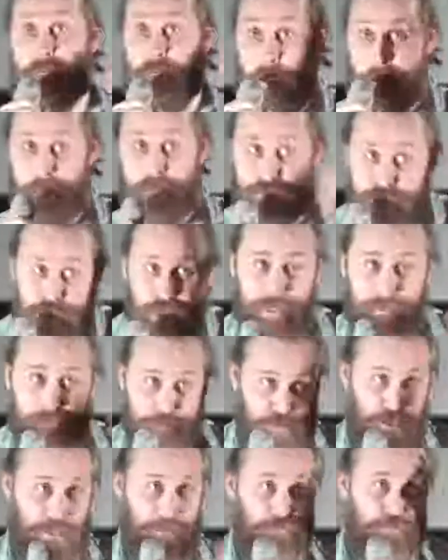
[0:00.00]
I'm praying.
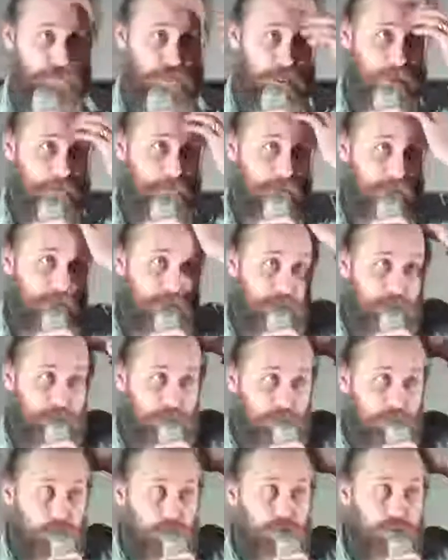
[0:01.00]
I'm like,
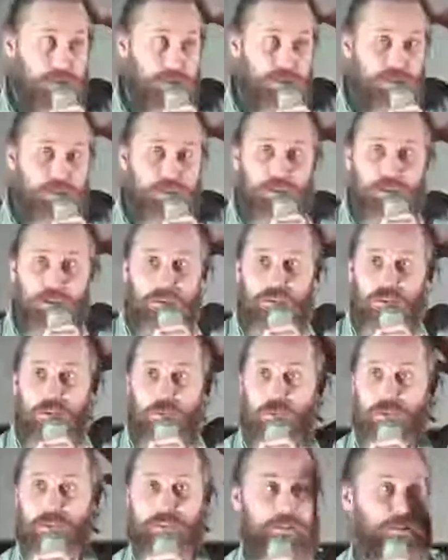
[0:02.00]
Jesus, I don't know
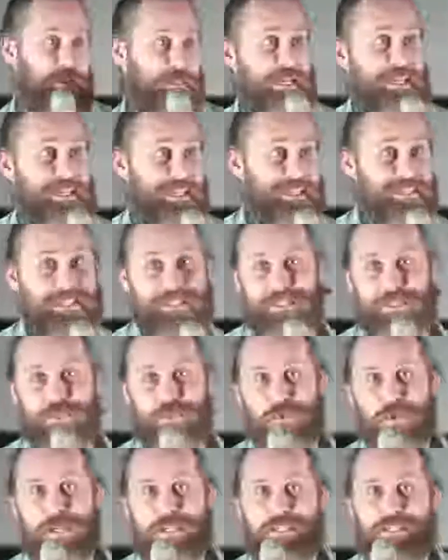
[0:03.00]
what to say in this
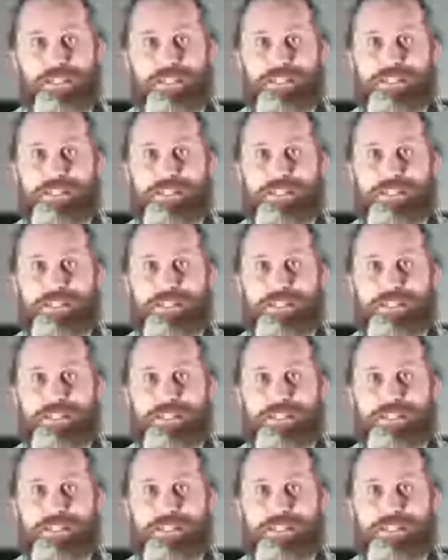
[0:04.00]
situation.